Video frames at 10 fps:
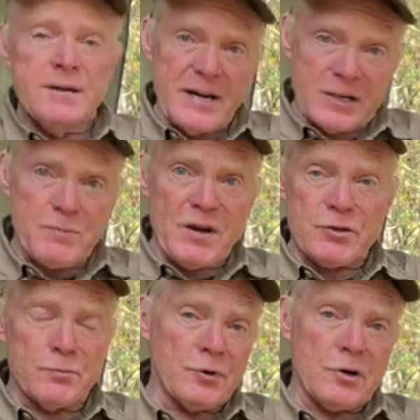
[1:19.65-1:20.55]
take
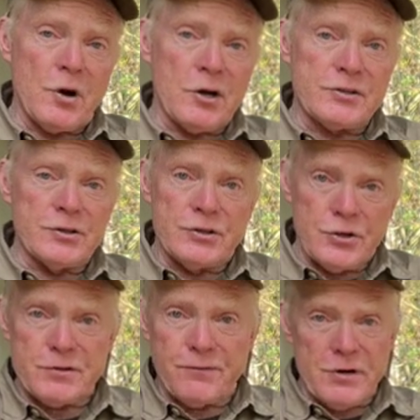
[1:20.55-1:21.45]
special precautions
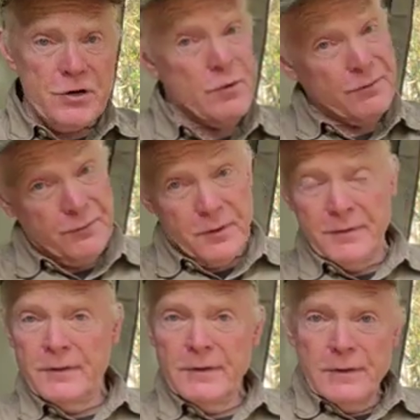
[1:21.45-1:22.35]
just for you and for
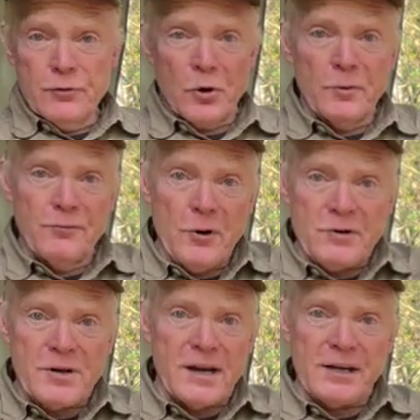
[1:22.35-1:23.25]
normal
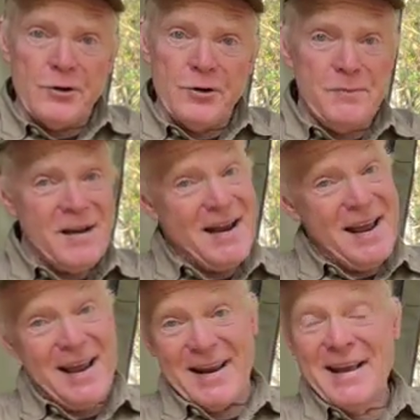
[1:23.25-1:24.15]
folks like you and me,
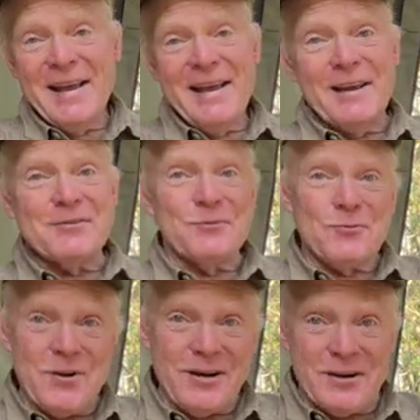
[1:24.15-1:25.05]
hey, it's
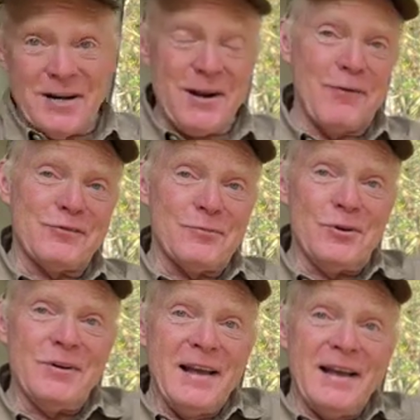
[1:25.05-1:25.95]
really
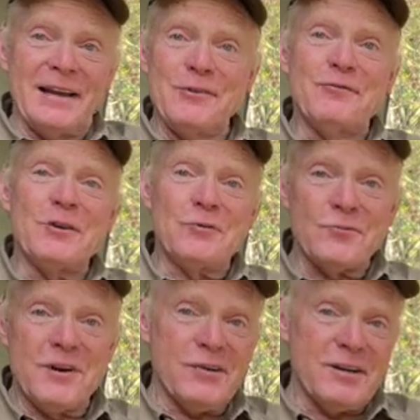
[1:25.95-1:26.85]
comfortable and you feel
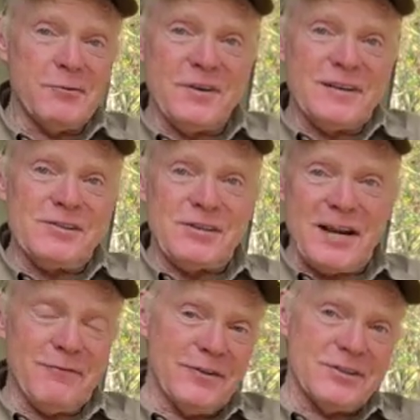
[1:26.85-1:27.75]
really, really
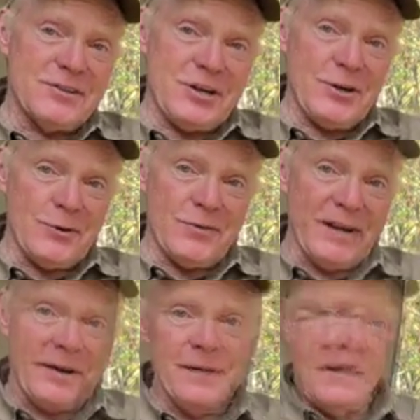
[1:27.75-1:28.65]
safe and secure there.